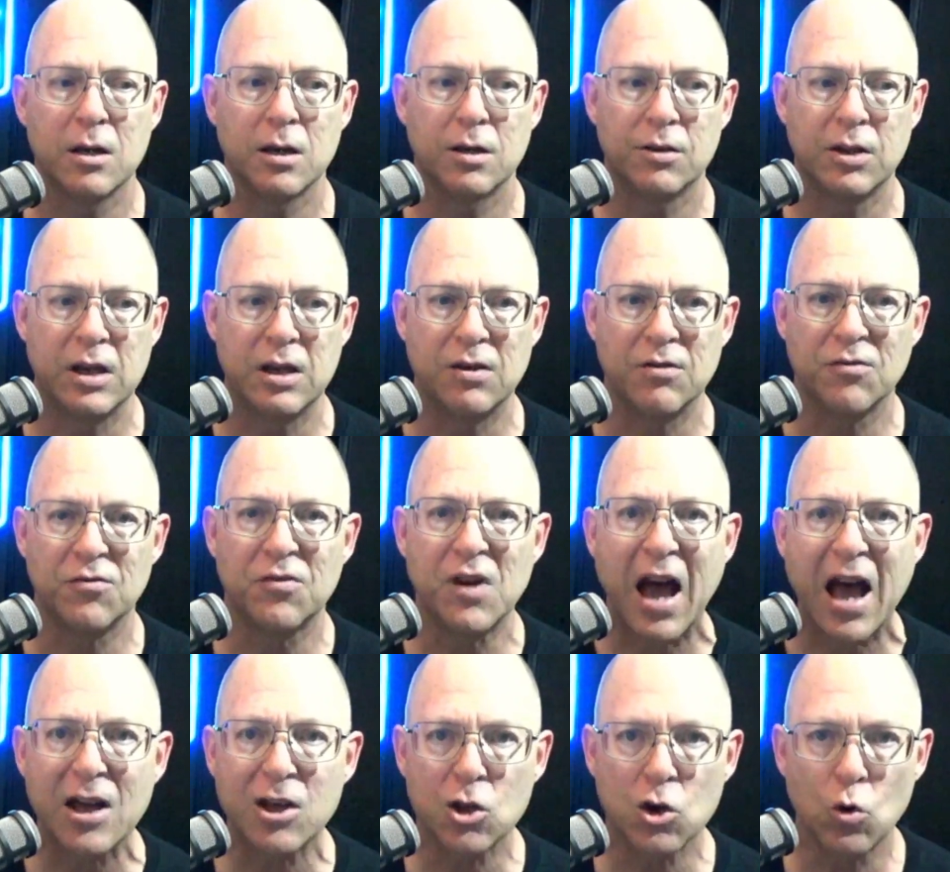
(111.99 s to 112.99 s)

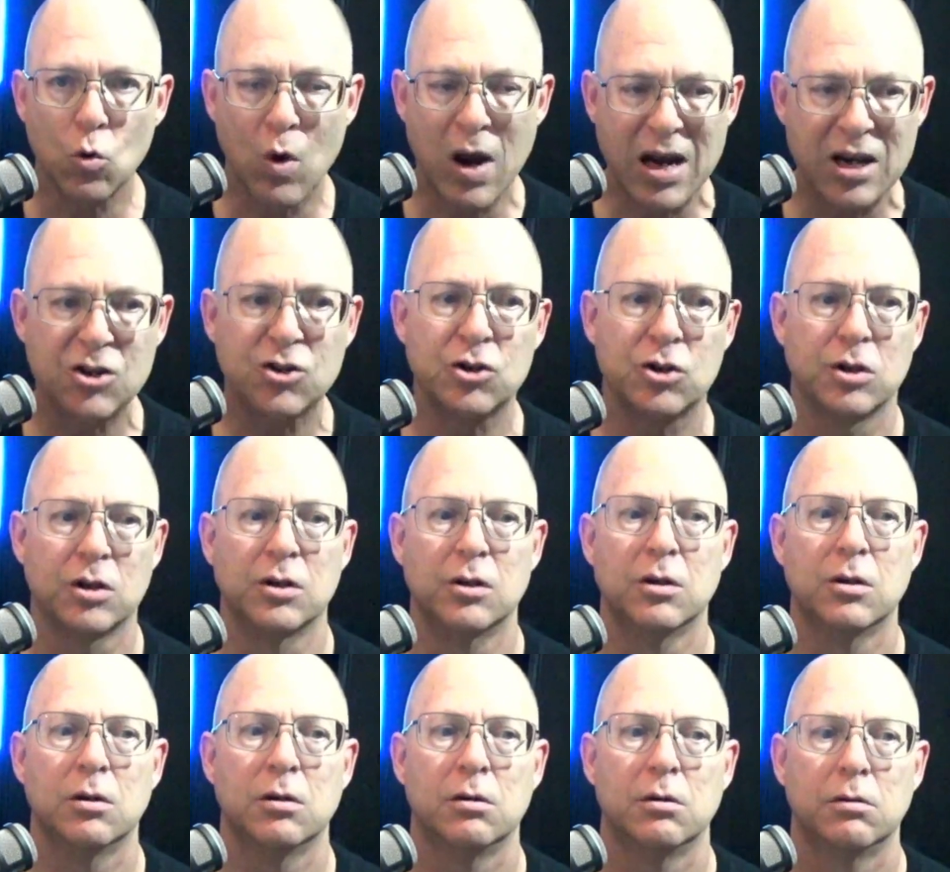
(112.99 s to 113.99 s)

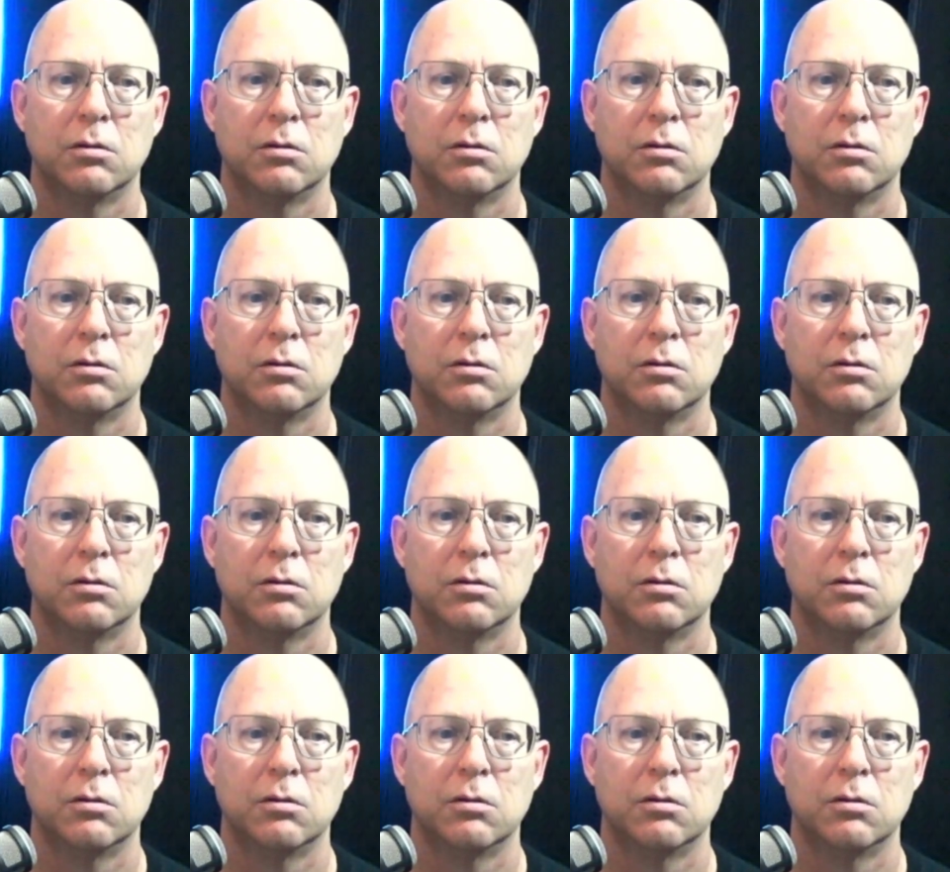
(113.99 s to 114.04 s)
valuation